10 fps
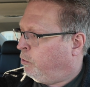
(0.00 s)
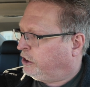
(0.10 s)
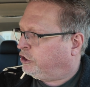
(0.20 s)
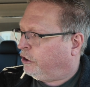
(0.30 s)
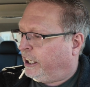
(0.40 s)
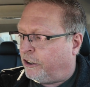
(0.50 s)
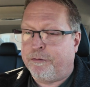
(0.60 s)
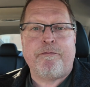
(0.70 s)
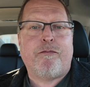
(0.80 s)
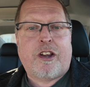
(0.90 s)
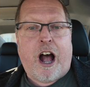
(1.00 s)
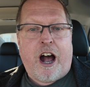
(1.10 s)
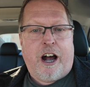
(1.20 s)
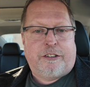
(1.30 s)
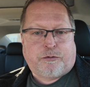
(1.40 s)
watch your glare.
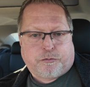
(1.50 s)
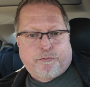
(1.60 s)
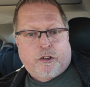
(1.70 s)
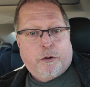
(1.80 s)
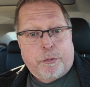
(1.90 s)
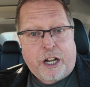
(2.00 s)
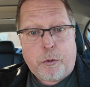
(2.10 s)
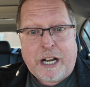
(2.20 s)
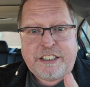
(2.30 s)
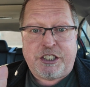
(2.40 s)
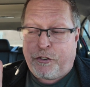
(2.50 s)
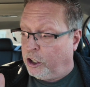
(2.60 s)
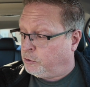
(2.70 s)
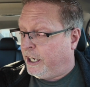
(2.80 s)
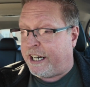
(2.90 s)
But otherwise, as
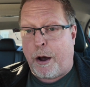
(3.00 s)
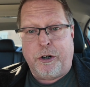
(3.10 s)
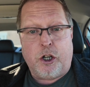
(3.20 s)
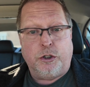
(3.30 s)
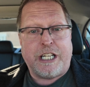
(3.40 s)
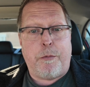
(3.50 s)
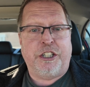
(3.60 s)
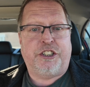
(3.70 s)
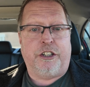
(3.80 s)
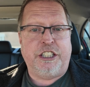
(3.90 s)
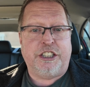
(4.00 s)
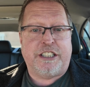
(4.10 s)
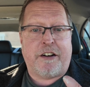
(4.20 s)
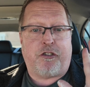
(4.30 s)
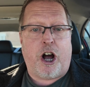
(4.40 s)
far as rating that one goes, that one is delicious.
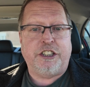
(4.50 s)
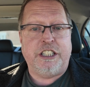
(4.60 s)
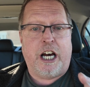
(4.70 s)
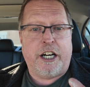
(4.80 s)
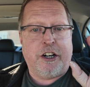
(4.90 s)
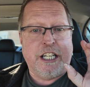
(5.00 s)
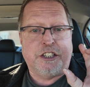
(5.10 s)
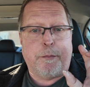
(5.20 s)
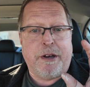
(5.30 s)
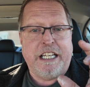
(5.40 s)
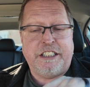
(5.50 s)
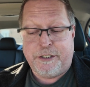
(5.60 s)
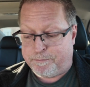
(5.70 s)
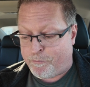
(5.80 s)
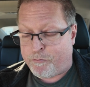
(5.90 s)
That frosting on there is
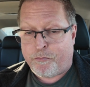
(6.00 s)
amazing.